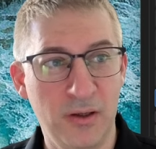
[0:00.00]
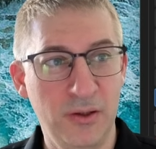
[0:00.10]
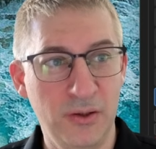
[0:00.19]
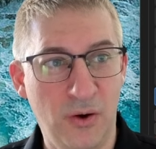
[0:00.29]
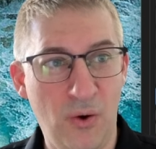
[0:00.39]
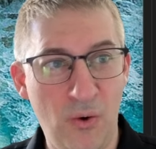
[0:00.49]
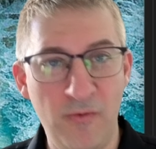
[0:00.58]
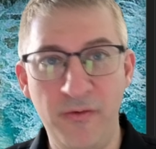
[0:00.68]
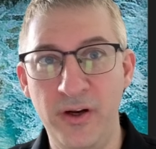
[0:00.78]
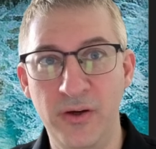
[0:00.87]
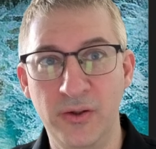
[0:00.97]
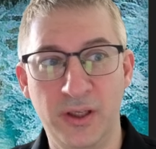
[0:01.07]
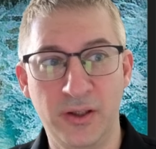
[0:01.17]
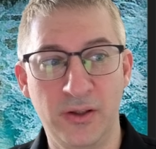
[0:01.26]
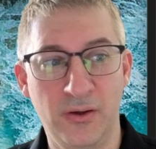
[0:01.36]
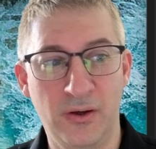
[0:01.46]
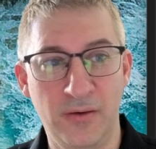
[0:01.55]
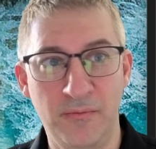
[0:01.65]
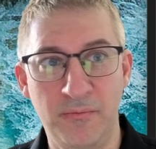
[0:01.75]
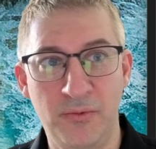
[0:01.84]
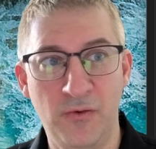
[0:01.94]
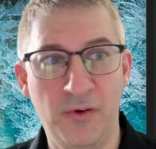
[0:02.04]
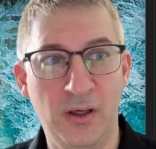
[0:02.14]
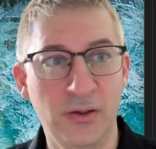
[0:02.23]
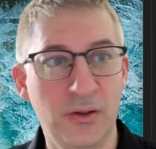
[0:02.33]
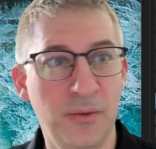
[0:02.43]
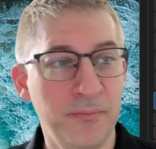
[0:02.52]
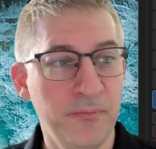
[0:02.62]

There's a whole video section on profiles.